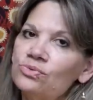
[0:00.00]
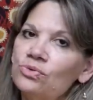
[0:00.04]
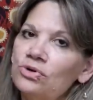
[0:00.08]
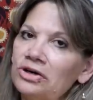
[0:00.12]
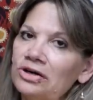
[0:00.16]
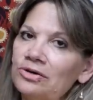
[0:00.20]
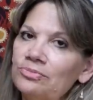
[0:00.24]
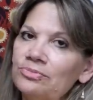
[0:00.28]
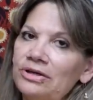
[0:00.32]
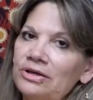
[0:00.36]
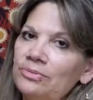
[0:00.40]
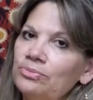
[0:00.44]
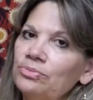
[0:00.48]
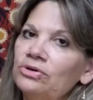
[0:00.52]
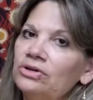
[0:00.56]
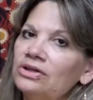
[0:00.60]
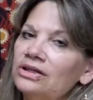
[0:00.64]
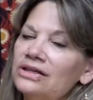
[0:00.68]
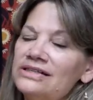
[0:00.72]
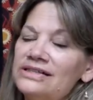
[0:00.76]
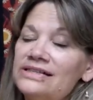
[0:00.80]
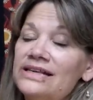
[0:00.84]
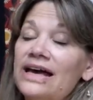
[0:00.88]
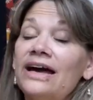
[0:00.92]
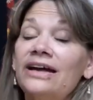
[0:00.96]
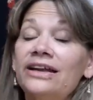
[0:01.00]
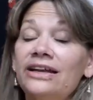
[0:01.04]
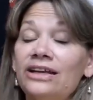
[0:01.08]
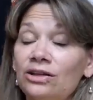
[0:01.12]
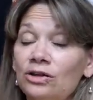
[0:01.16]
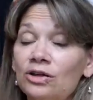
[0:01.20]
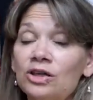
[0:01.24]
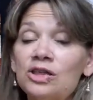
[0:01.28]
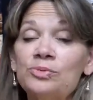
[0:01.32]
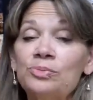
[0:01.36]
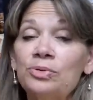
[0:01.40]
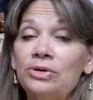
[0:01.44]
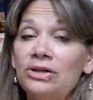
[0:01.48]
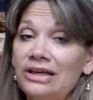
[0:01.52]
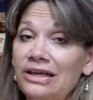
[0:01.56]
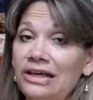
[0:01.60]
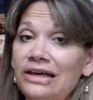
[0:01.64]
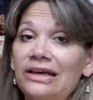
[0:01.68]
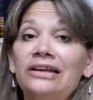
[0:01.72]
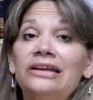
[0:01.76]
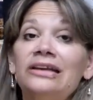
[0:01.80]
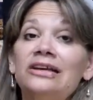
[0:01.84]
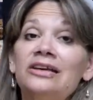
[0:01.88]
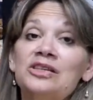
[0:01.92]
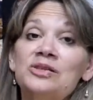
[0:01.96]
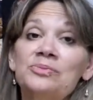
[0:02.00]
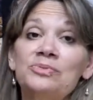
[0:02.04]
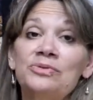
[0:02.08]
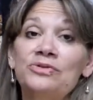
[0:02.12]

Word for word: warn people is that it looks pretty hideous